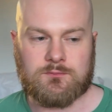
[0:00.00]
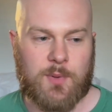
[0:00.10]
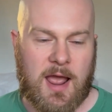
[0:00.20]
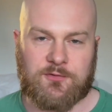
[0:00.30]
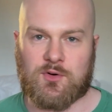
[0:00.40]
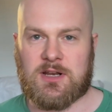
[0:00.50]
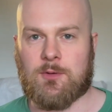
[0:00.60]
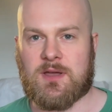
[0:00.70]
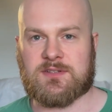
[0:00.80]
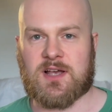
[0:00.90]
But after a little
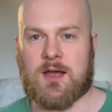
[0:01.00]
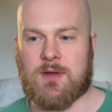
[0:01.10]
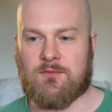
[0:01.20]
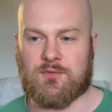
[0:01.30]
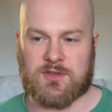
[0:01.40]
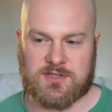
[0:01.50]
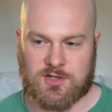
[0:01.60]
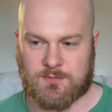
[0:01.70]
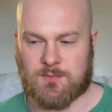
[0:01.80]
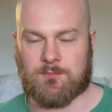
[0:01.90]
bit of time, everything
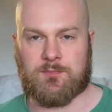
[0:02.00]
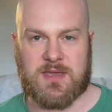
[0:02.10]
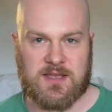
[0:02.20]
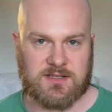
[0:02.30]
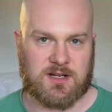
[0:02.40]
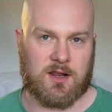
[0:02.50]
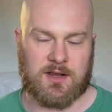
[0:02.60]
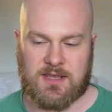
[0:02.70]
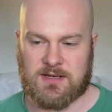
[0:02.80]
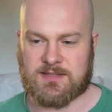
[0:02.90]
stopped being as
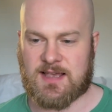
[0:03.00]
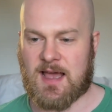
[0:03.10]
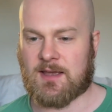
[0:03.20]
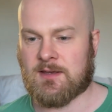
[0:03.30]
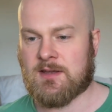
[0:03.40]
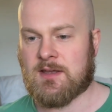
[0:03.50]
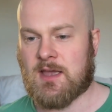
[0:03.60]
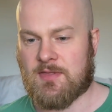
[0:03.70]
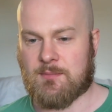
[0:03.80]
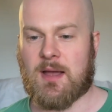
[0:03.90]
clunky in attack.
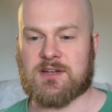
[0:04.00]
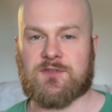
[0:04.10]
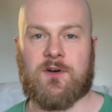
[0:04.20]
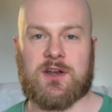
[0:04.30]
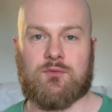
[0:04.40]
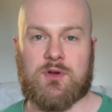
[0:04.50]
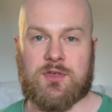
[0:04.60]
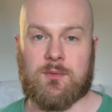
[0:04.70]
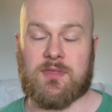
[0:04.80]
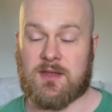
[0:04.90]
And they managed to find a
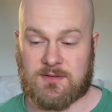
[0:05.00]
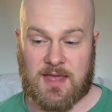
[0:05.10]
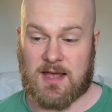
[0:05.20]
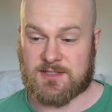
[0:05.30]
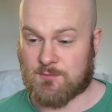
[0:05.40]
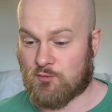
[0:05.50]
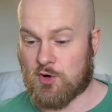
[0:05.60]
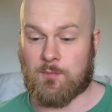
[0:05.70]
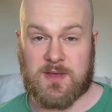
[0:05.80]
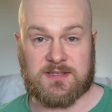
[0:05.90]
rhythm and they had some
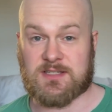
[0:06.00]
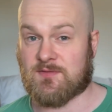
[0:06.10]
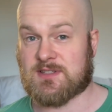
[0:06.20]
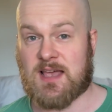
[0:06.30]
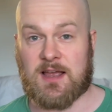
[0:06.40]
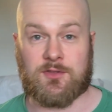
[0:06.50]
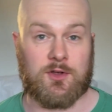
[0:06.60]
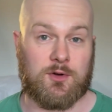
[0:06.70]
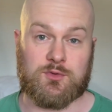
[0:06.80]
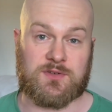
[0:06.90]
real pieces of attack
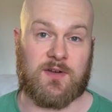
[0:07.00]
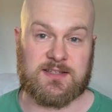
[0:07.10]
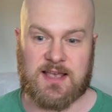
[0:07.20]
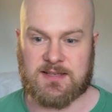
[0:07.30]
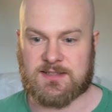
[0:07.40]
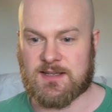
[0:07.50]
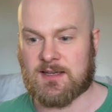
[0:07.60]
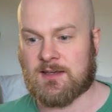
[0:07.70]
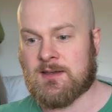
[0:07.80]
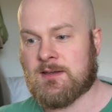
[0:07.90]
that was
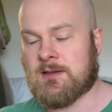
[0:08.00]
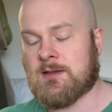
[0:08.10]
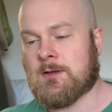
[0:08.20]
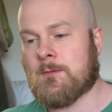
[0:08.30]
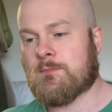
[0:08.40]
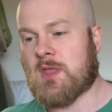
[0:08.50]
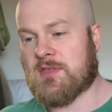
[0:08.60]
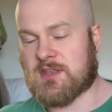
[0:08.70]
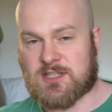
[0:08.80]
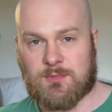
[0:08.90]
fantastic. I
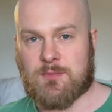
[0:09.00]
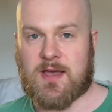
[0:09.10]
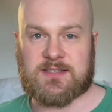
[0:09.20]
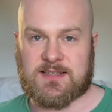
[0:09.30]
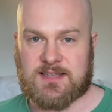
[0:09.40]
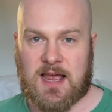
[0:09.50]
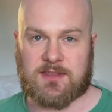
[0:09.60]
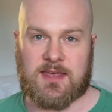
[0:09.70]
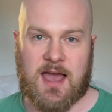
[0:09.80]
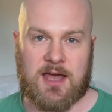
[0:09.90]
think some of the best attack
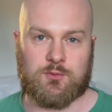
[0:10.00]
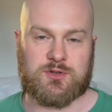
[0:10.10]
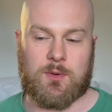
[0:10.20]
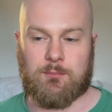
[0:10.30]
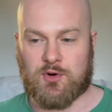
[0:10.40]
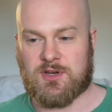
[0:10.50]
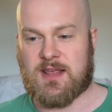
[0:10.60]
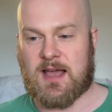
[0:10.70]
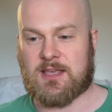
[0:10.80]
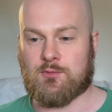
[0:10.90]
they had was when
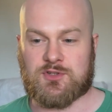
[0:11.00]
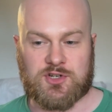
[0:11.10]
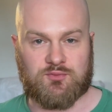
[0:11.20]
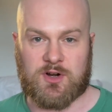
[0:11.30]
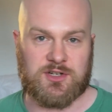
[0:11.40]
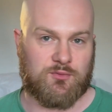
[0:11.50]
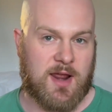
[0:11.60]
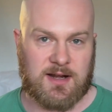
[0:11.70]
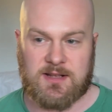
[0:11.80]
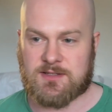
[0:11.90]
Bundyaki was just running
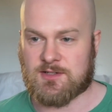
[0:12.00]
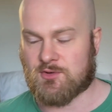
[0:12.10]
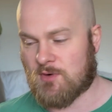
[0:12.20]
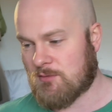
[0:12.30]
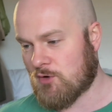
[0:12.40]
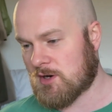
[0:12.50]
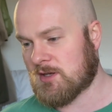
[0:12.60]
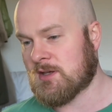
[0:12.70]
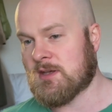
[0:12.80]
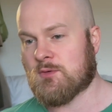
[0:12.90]
directly as a direct
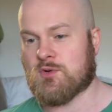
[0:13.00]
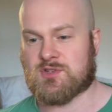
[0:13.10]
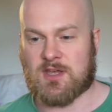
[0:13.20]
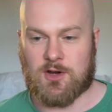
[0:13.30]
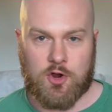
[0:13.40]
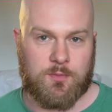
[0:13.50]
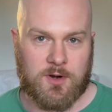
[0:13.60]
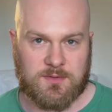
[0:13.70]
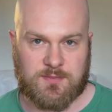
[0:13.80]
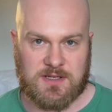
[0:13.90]
runner, which then opened
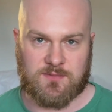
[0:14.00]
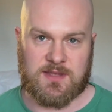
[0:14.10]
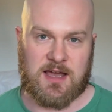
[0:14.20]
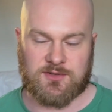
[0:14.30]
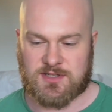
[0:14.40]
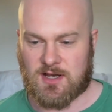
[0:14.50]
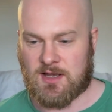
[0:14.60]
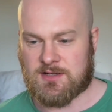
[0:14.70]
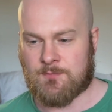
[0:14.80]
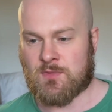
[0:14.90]
up space on the outside.